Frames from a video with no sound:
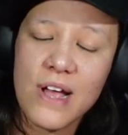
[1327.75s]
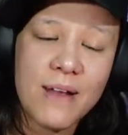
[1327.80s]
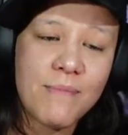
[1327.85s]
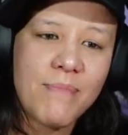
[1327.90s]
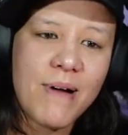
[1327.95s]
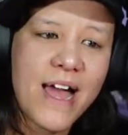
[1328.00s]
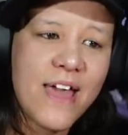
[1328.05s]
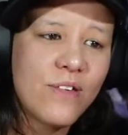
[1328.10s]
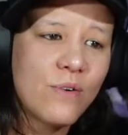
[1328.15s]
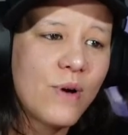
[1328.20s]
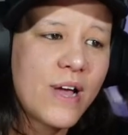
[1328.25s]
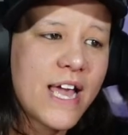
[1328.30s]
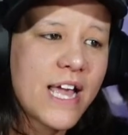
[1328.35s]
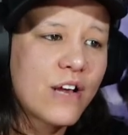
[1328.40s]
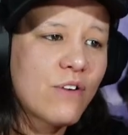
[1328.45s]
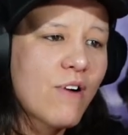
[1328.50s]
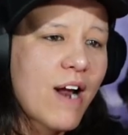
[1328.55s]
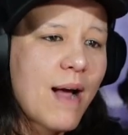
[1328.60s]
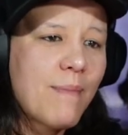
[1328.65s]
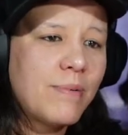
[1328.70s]
And by the way,
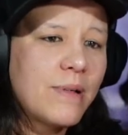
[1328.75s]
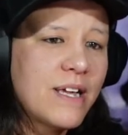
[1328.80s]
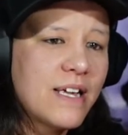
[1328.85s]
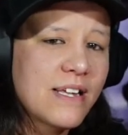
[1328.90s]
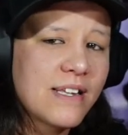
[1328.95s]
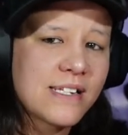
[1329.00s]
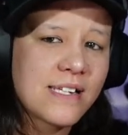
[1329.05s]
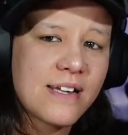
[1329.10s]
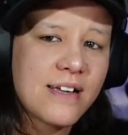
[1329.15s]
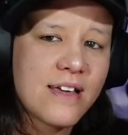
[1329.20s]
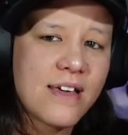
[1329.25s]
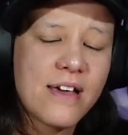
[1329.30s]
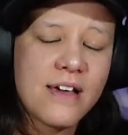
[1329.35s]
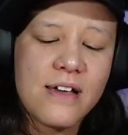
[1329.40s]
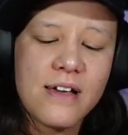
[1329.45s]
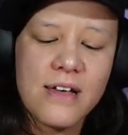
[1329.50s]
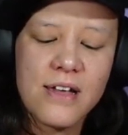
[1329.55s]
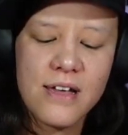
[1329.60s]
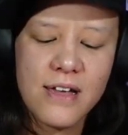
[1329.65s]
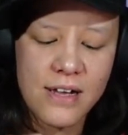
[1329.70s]
grappling is
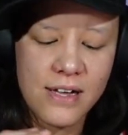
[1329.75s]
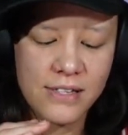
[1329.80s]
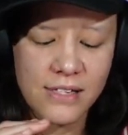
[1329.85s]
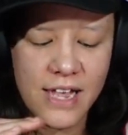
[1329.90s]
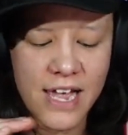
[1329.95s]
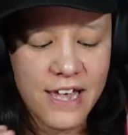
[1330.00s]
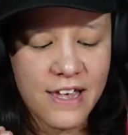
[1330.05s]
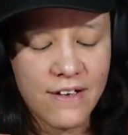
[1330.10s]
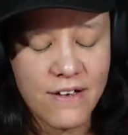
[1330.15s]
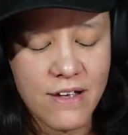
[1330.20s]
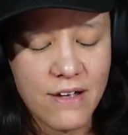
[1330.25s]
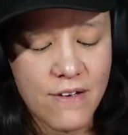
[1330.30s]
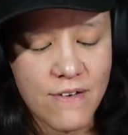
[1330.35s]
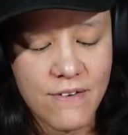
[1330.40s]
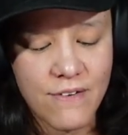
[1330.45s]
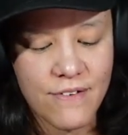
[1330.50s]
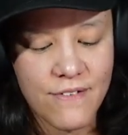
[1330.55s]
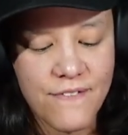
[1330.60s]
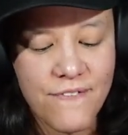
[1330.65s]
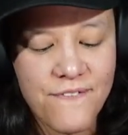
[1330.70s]
uh like
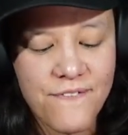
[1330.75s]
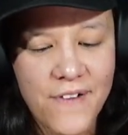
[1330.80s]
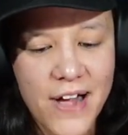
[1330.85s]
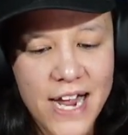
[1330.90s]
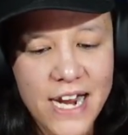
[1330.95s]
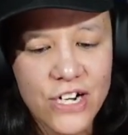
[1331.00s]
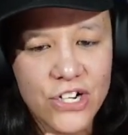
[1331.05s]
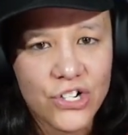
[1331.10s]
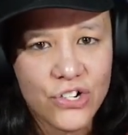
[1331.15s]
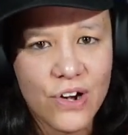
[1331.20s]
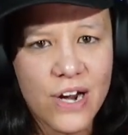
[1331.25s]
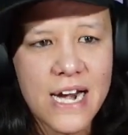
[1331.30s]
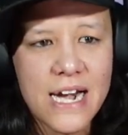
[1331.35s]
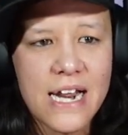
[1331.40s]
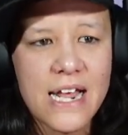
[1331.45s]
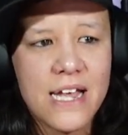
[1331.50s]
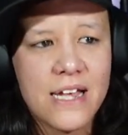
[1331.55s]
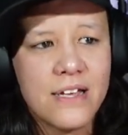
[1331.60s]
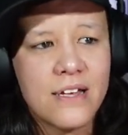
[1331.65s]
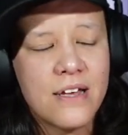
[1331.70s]
fight
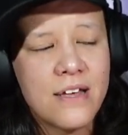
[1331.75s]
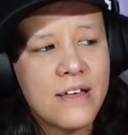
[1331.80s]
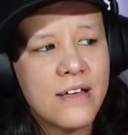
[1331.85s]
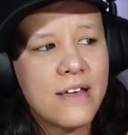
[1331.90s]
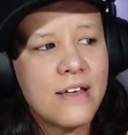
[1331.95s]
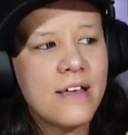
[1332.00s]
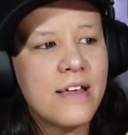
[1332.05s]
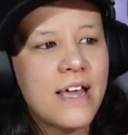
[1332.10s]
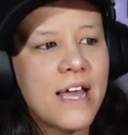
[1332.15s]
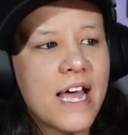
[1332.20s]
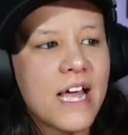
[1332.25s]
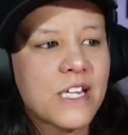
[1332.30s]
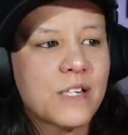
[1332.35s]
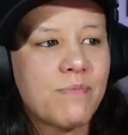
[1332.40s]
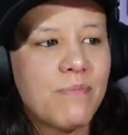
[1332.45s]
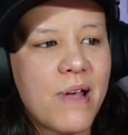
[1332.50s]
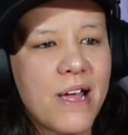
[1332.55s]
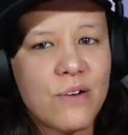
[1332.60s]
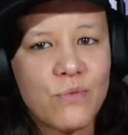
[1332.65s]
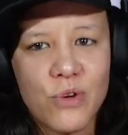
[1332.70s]
training has
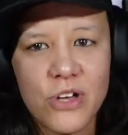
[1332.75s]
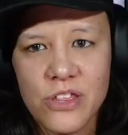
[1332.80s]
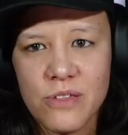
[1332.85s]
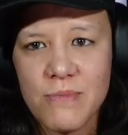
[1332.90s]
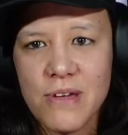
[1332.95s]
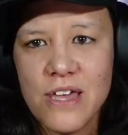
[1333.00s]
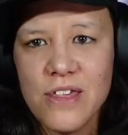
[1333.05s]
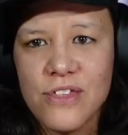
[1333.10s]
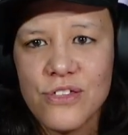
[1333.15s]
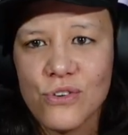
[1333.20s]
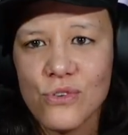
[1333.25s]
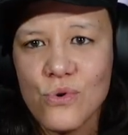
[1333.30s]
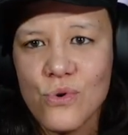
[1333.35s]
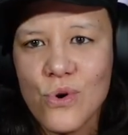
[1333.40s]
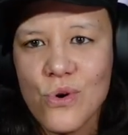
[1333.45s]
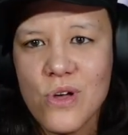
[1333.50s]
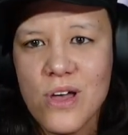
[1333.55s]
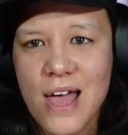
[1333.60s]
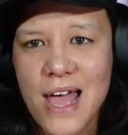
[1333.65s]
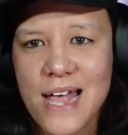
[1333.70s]
been with me
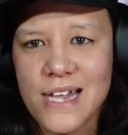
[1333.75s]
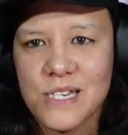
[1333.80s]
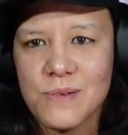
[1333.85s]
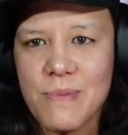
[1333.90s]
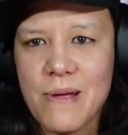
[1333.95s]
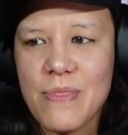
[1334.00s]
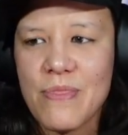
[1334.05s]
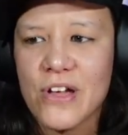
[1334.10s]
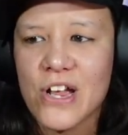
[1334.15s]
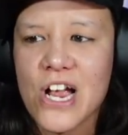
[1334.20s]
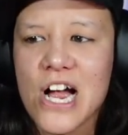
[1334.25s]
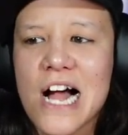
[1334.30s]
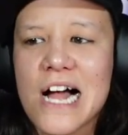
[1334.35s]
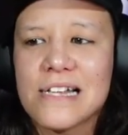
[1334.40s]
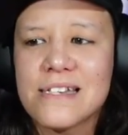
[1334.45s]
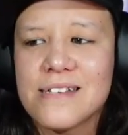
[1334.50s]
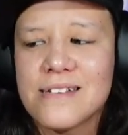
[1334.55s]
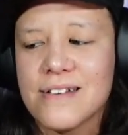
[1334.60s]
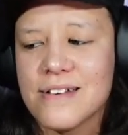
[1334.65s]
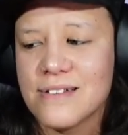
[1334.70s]
through has been the
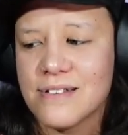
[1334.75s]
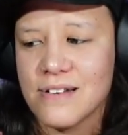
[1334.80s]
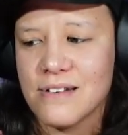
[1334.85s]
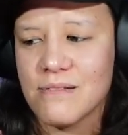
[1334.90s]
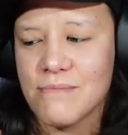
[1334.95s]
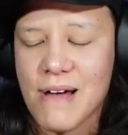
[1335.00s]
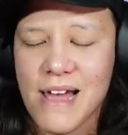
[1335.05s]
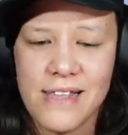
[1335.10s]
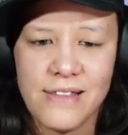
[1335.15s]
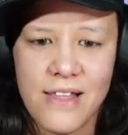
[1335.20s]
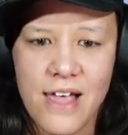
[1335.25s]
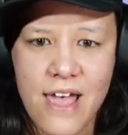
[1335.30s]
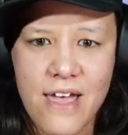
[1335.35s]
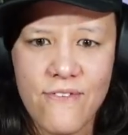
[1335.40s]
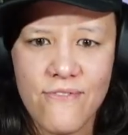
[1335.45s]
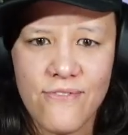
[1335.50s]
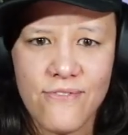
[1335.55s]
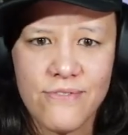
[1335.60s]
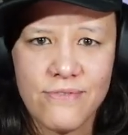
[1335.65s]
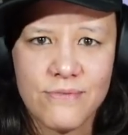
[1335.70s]
constant in my
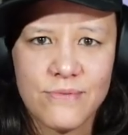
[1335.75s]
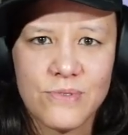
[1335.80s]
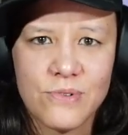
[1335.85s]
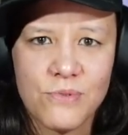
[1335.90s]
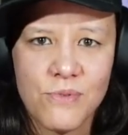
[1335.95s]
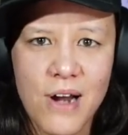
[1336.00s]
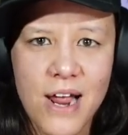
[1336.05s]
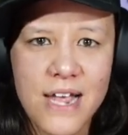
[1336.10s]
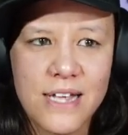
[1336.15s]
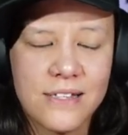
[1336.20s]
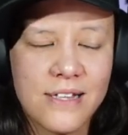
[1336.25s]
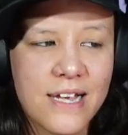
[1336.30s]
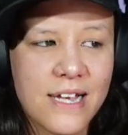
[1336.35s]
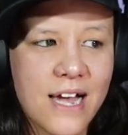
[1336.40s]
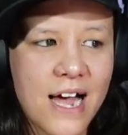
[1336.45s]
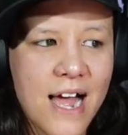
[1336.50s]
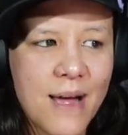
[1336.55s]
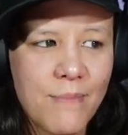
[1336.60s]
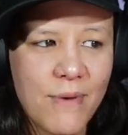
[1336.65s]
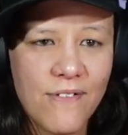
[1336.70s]
life, right? Like
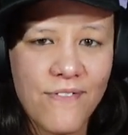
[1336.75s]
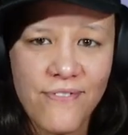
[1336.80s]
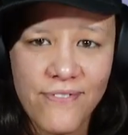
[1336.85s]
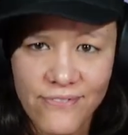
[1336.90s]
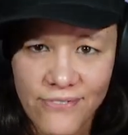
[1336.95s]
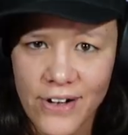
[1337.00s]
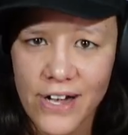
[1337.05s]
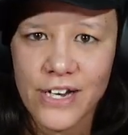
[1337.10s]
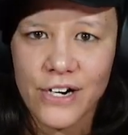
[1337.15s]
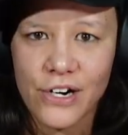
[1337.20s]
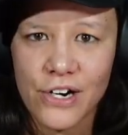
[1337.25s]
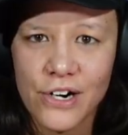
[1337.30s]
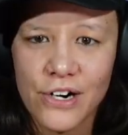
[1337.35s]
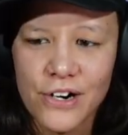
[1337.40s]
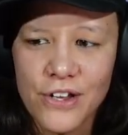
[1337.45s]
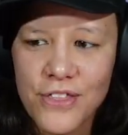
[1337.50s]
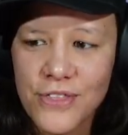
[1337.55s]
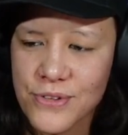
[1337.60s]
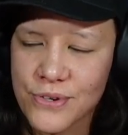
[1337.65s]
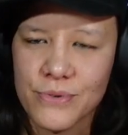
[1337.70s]
I'm a fighter
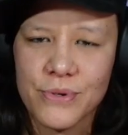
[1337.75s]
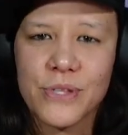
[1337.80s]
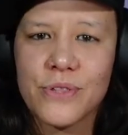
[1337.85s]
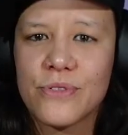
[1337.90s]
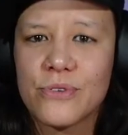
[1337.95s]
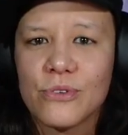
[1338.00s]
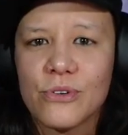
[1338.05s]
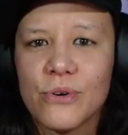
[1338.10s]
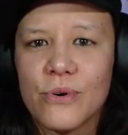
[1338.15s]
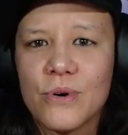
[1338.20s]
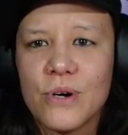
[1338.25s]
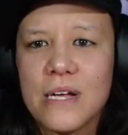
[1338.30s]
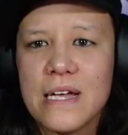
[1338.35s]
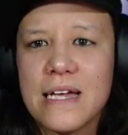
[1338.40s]
through and through.